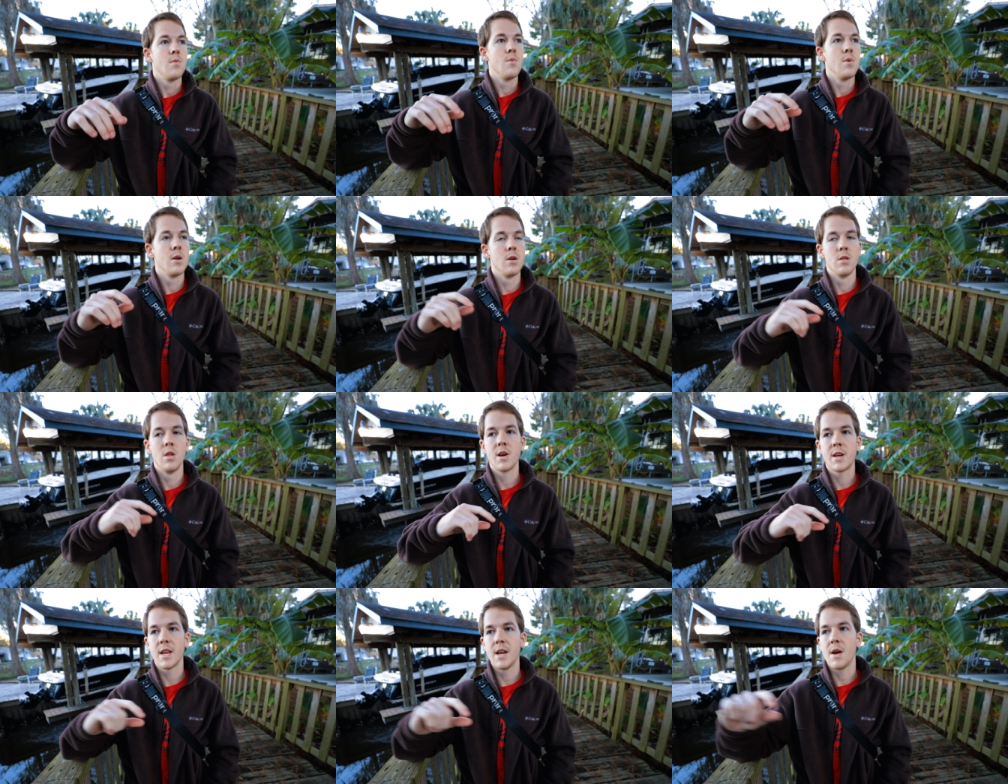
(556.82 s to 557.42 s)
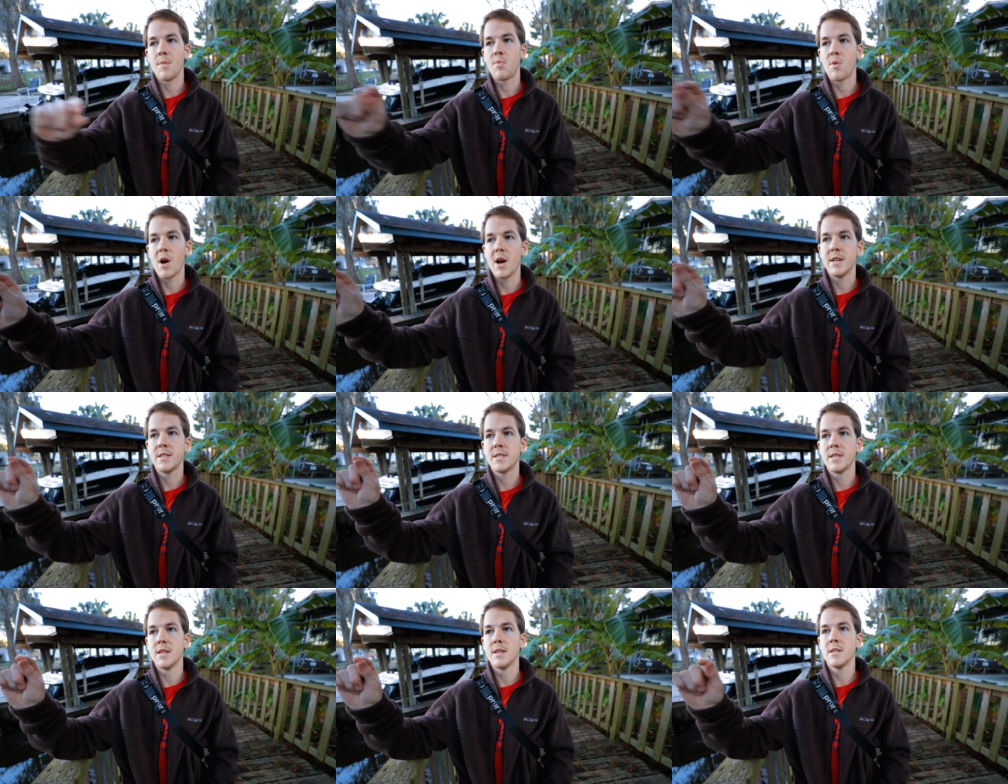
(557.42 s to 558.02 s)
We were looking at
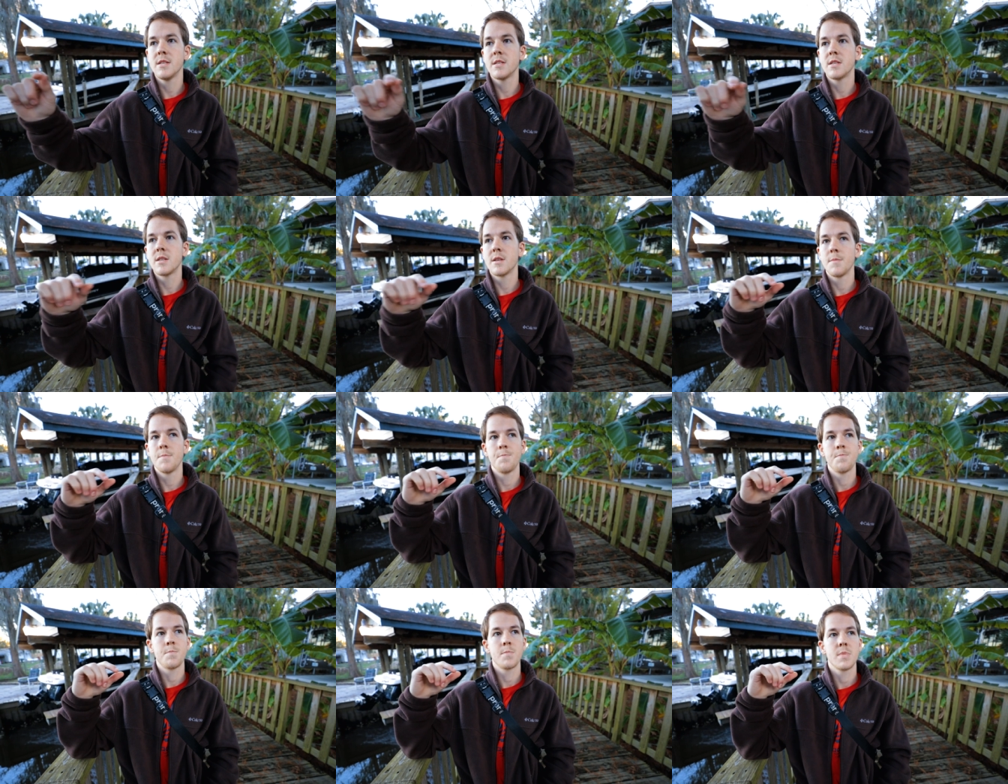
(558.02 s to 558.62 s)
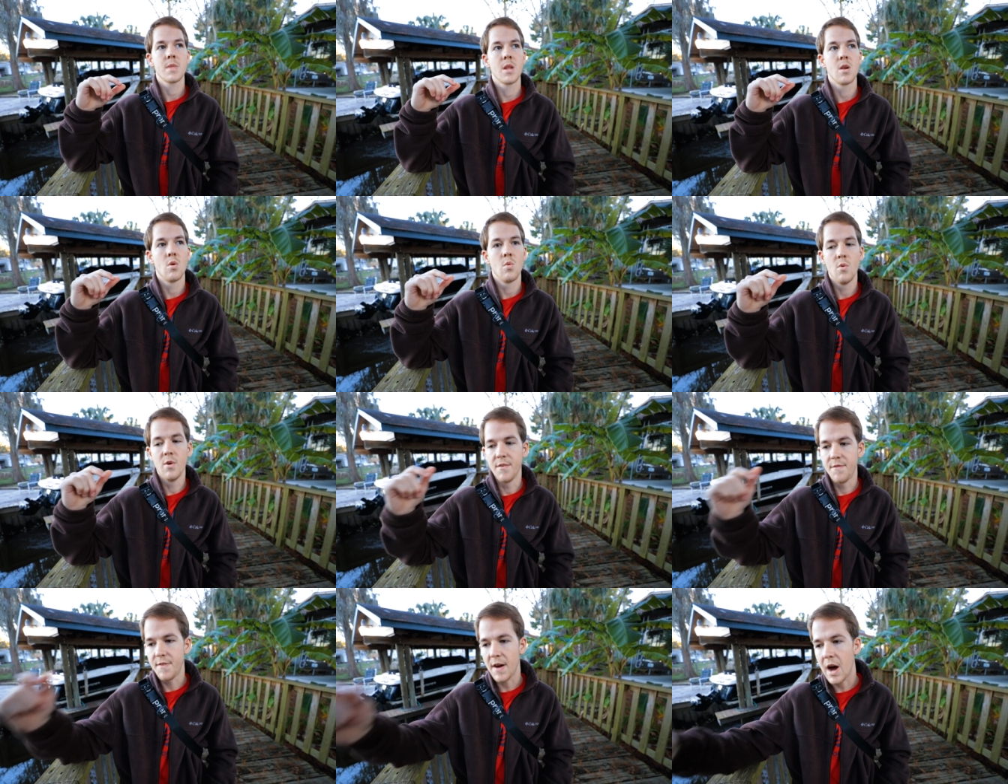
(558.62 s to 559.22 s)
prices.
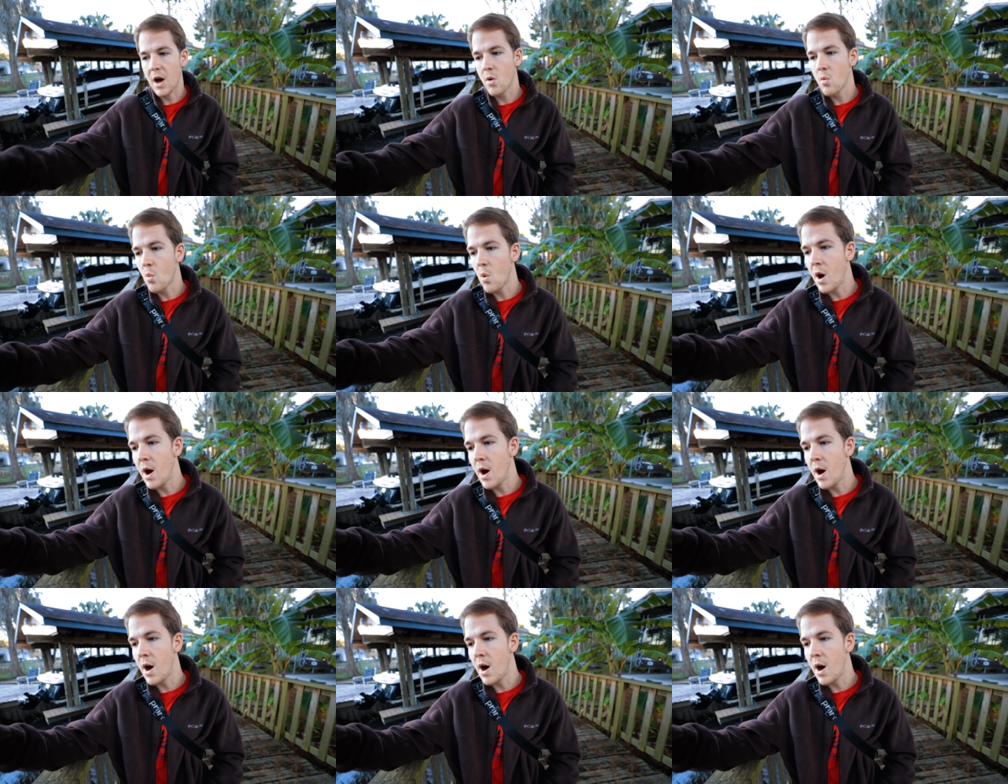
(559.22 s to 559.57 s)
We found